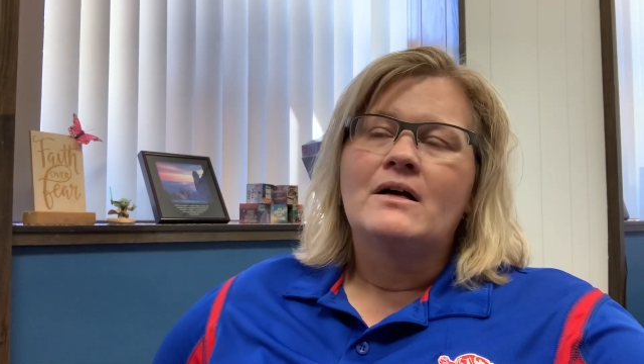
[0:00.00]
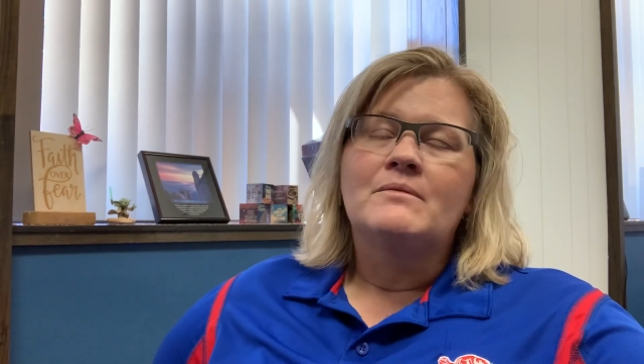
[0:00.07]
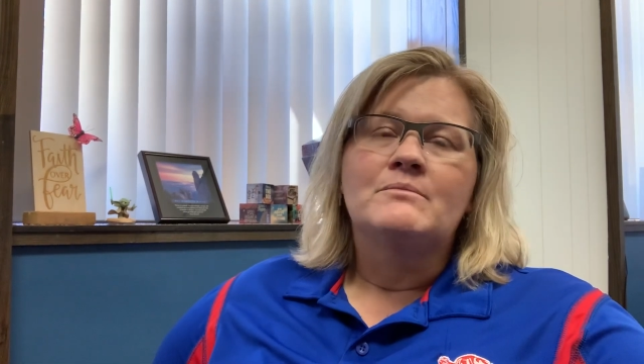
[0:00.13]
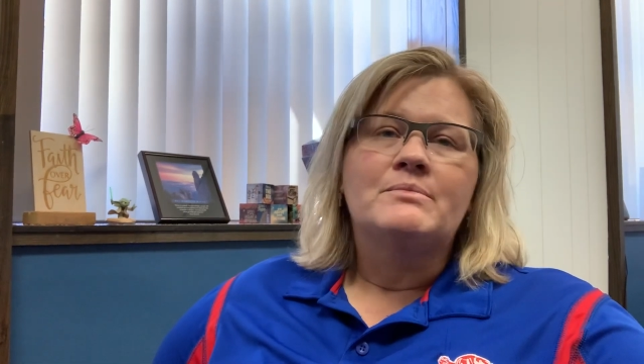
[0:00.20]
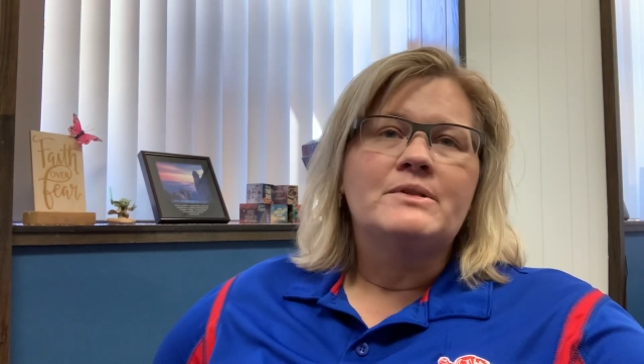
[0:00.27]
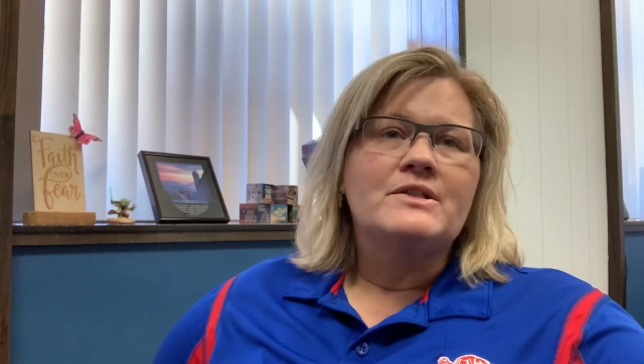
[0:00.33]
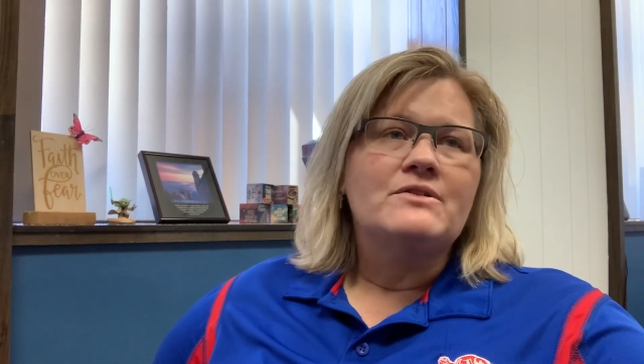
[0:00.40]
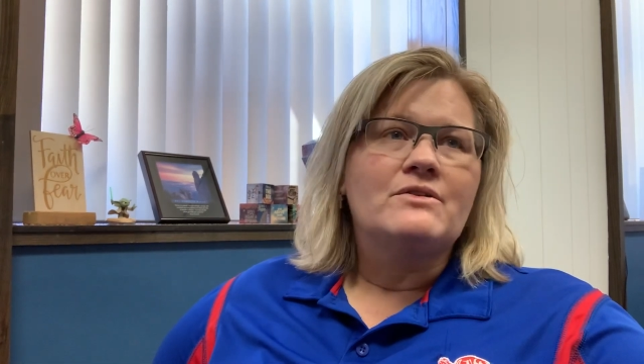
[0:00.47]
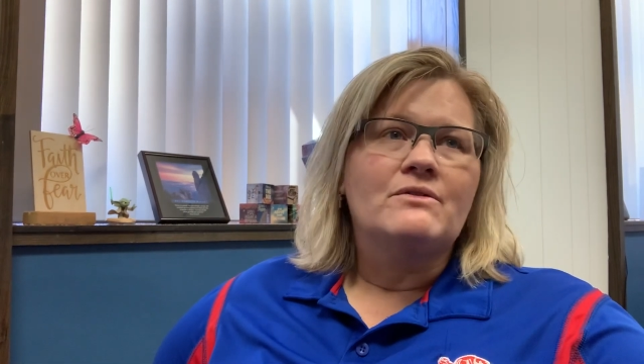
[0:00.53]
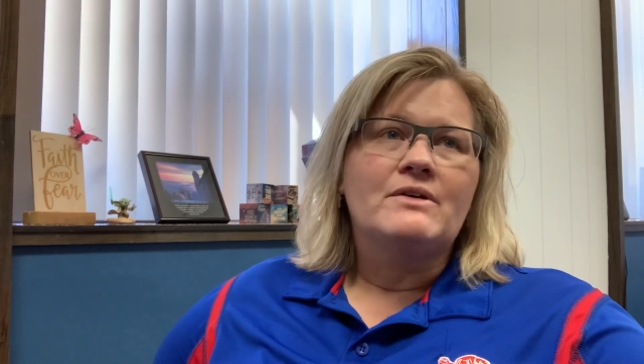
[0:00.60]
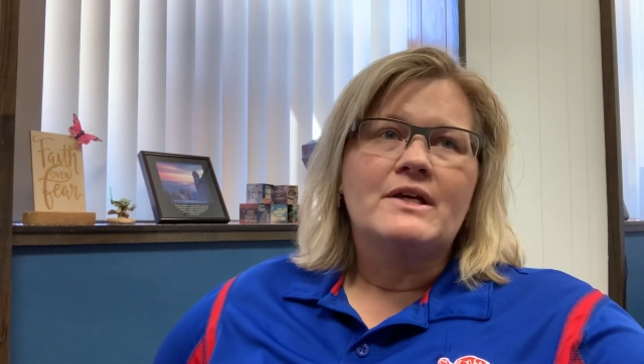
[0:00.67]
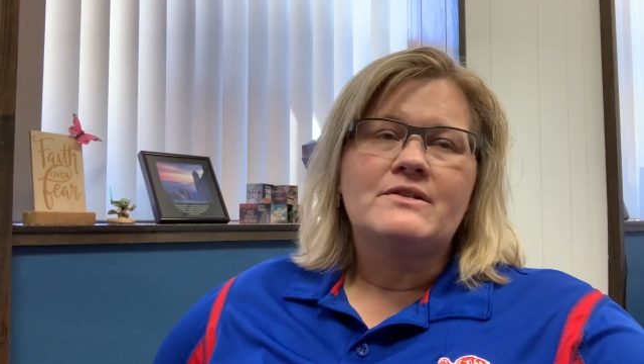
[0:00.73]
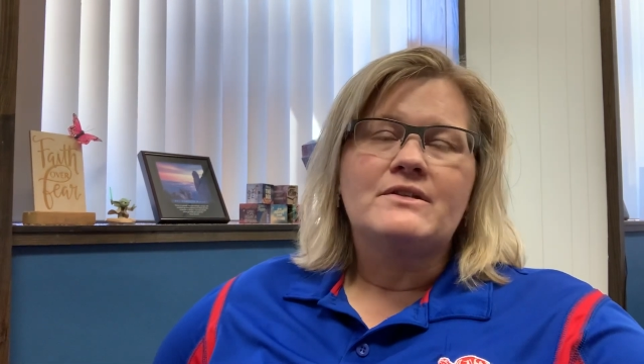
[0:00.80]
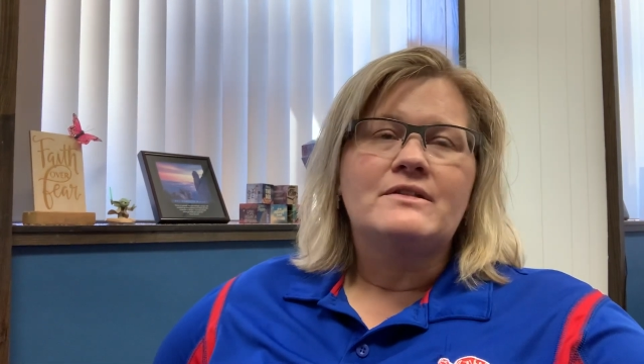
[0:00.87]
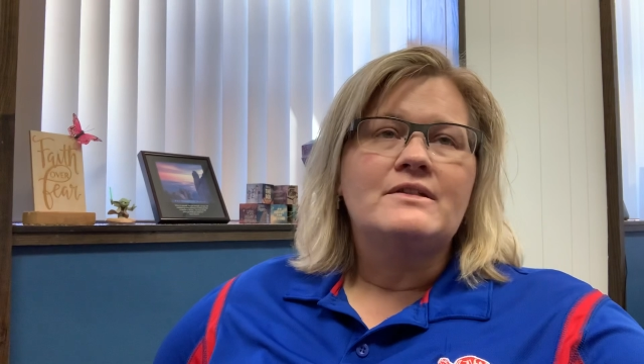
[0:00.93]
Please don't
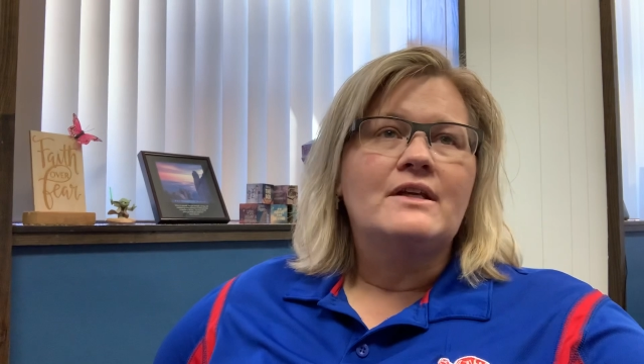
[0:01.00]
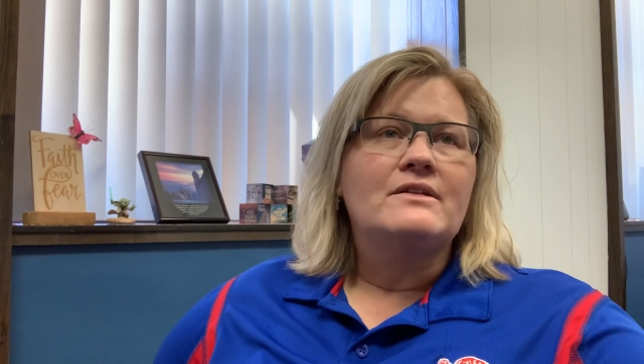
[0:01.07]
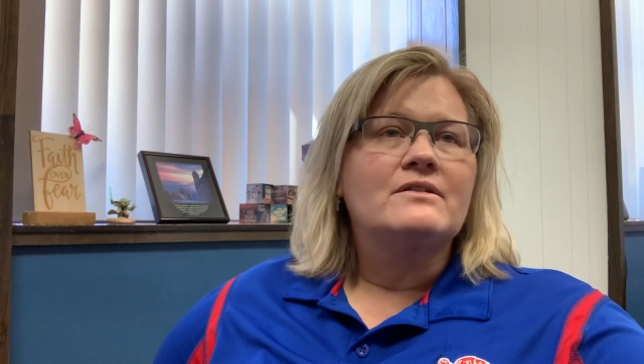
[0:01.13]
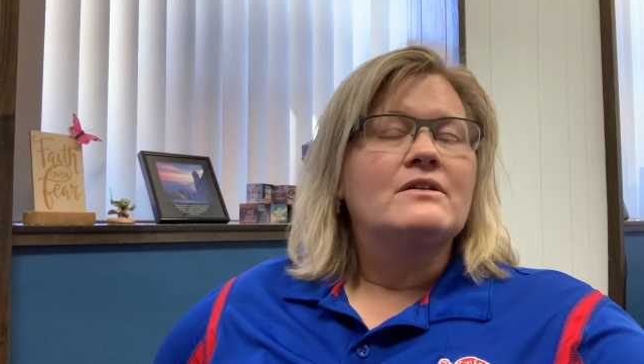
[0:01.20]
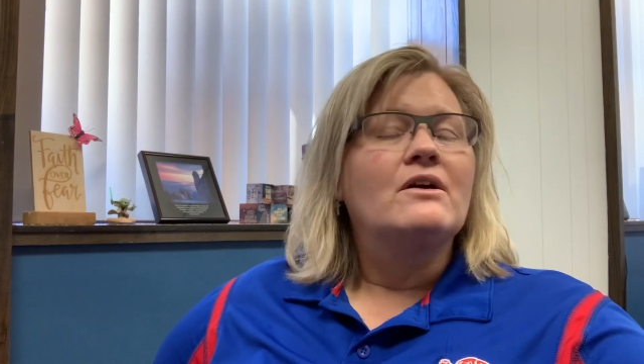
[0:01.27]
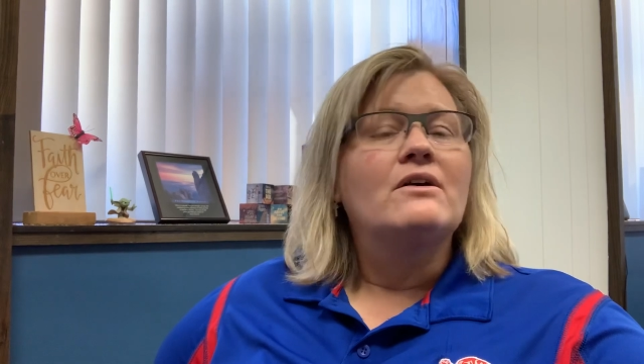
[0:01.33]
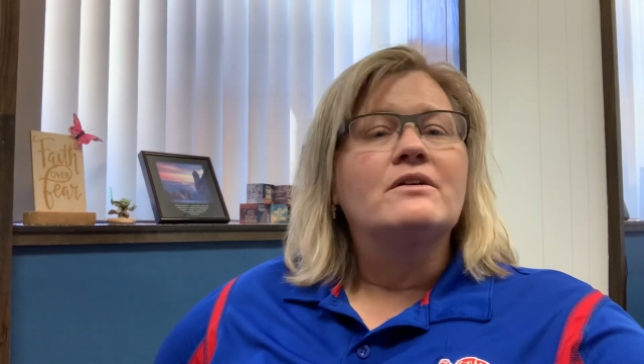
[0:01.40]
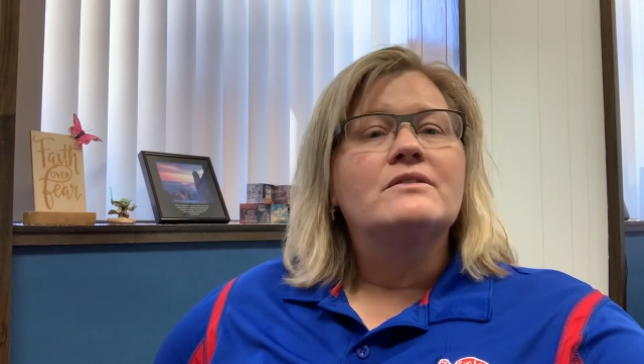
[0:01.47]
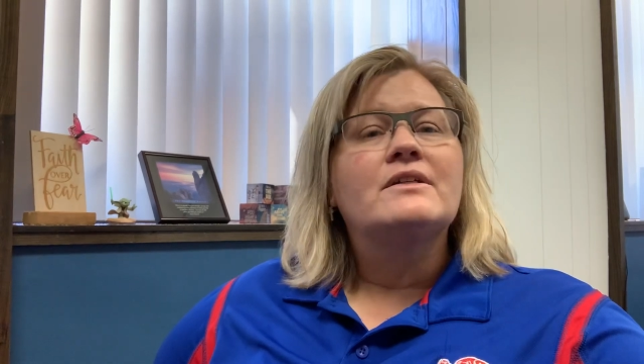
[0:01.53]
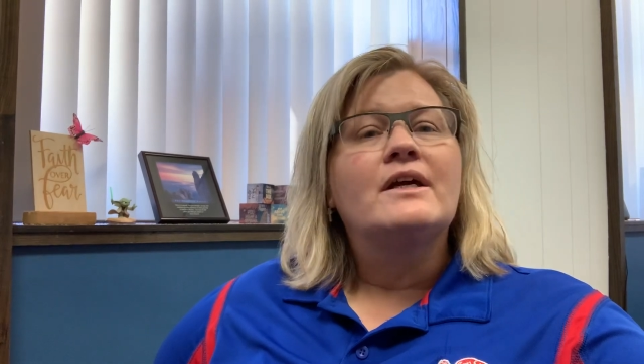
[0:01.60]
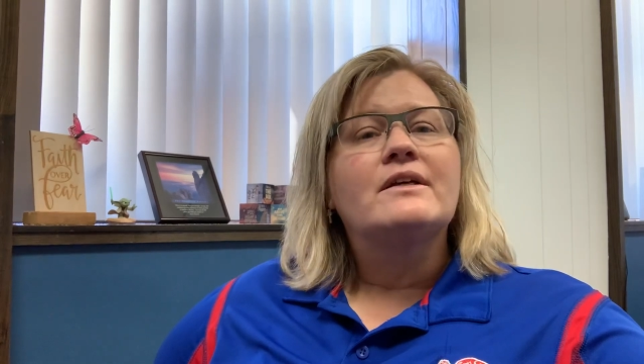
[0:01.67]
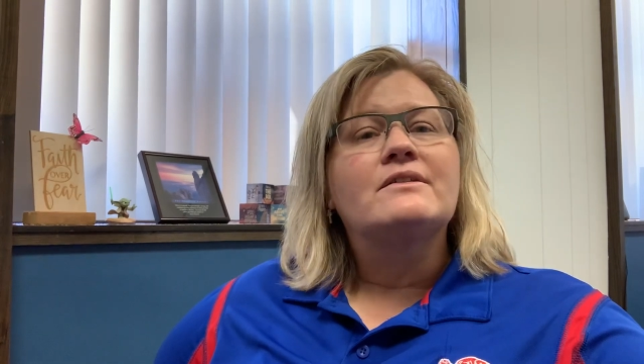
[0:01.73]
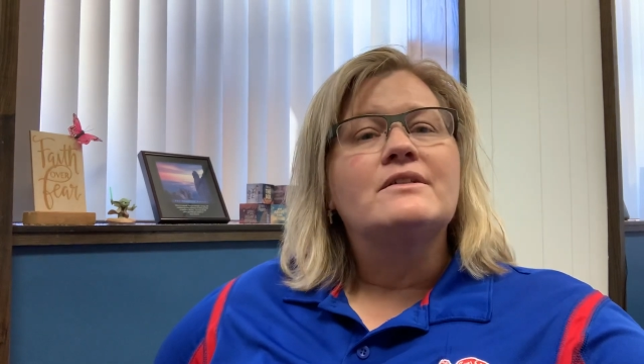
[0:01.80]
hesitate to contact